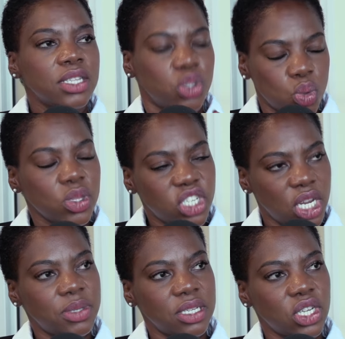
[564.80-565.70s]
through the
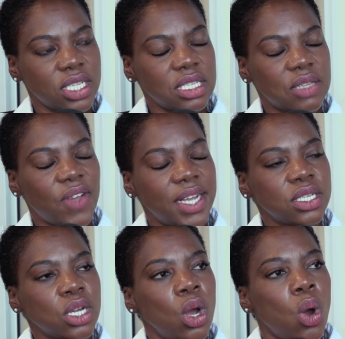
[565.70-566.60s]
Jobs and Justice
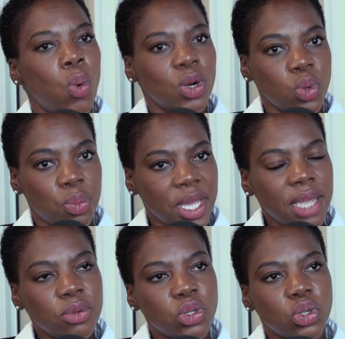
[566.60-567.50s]
Fund, what we'll be
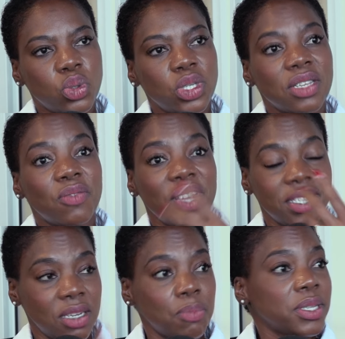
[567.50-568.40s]
able to do is
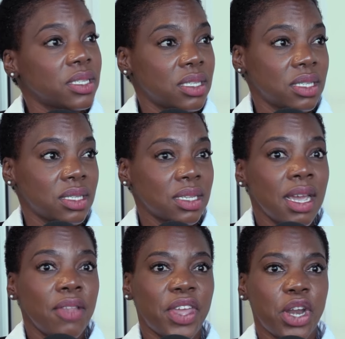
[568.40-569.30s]
invest in businesses
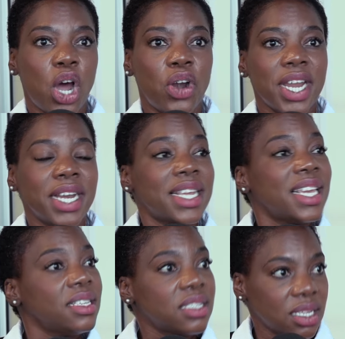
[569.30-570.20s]
that are in
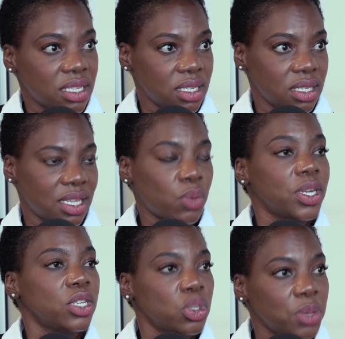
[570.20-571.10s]
key sectors that we
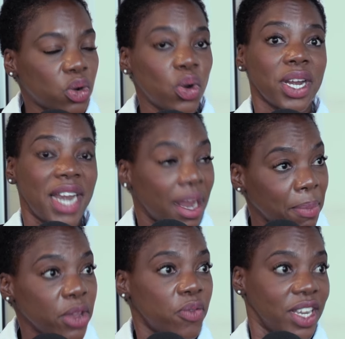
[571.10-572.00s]
need to be growing, like
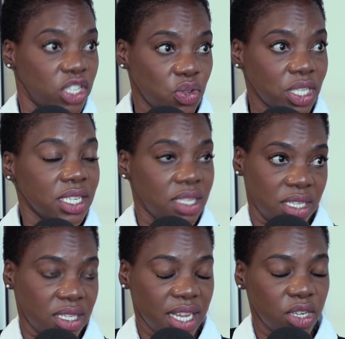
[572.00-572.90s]
manufacturing in
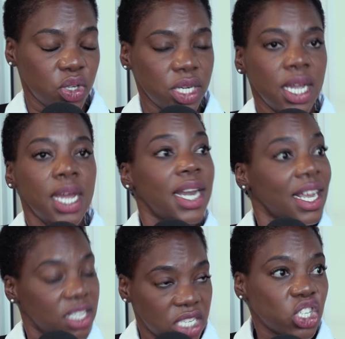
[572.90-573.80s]
this country,
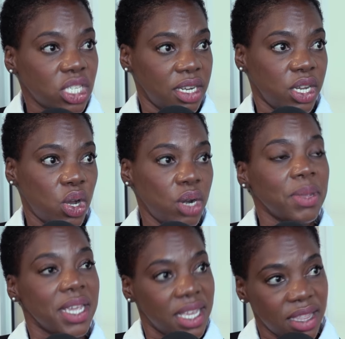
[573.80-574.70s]
like the digital
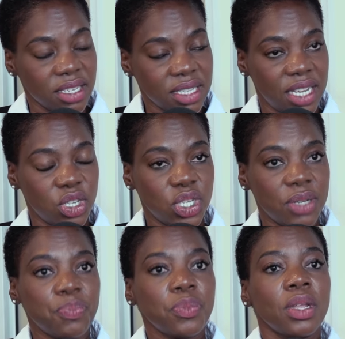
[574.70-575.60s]
economy in this
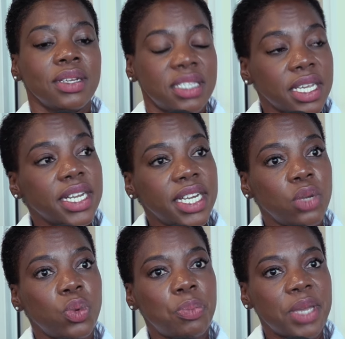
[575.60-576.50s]
country. Secondly,
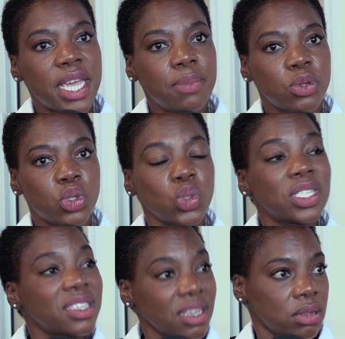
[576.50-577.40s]
we'll be able to
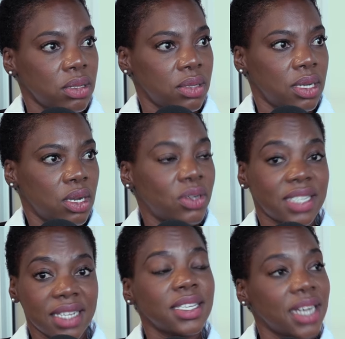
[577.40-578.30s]
skill because
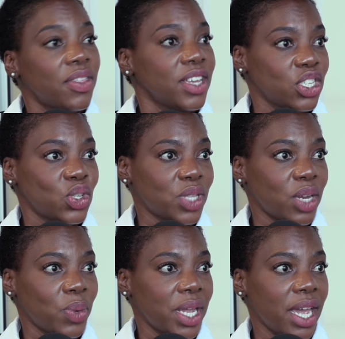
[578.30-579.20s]
that's another issue
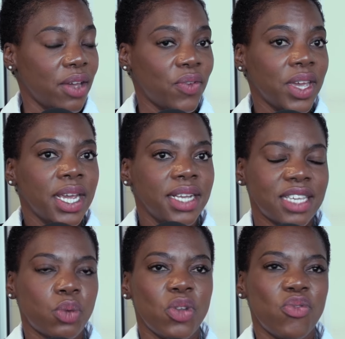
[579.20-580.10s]
that we have is
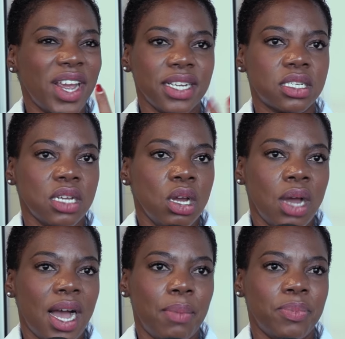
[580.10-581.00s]
that we ranked
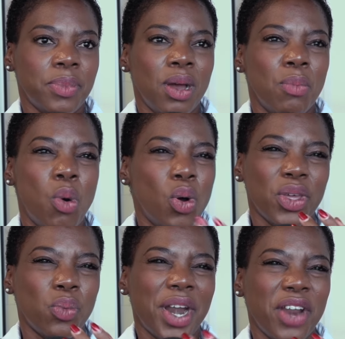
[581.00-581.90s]
um, more
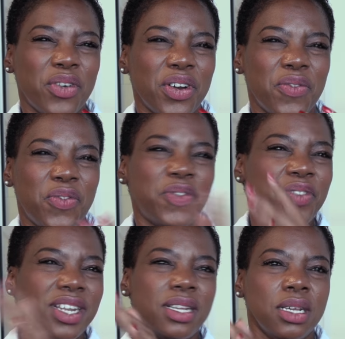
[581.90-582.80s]
than
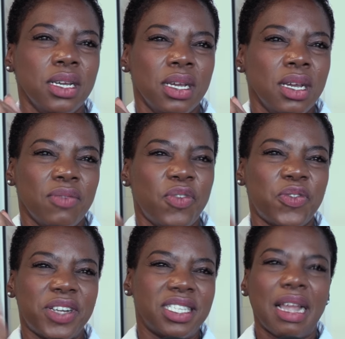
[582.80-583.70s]
150
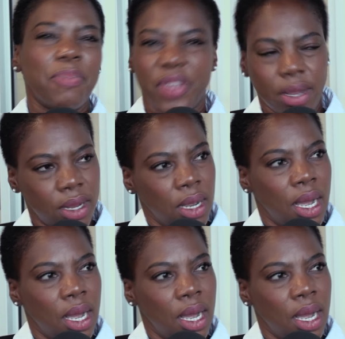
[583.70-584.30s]
50 something